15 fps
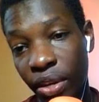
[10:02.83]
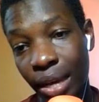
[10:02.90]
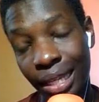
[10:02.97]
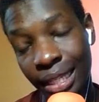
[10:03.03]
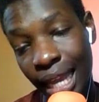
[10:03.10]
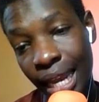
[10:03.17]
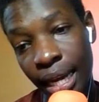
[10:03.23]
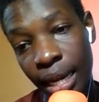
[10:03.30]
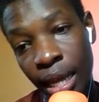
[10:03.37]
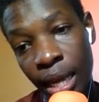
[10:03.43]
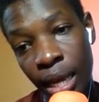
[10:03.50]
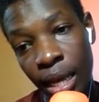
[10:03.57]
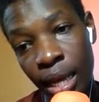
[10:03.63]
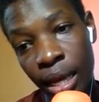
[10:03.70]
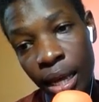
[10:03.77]
I said
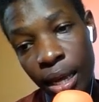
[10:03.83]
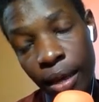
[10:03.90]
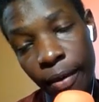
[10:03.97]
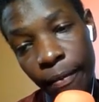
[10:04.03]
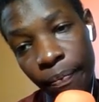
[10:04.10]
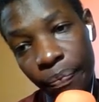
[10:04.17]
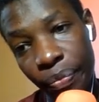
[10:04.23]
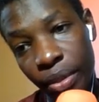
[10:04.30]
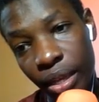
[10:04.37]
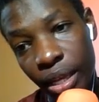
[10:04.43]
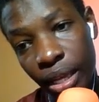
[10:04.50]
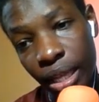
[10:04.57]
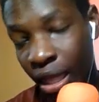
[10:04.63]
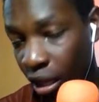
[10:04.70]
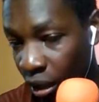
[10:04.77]

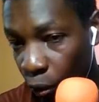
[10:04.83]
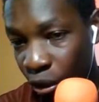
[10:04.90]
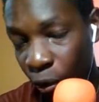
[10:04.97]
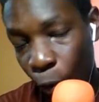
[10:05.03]
the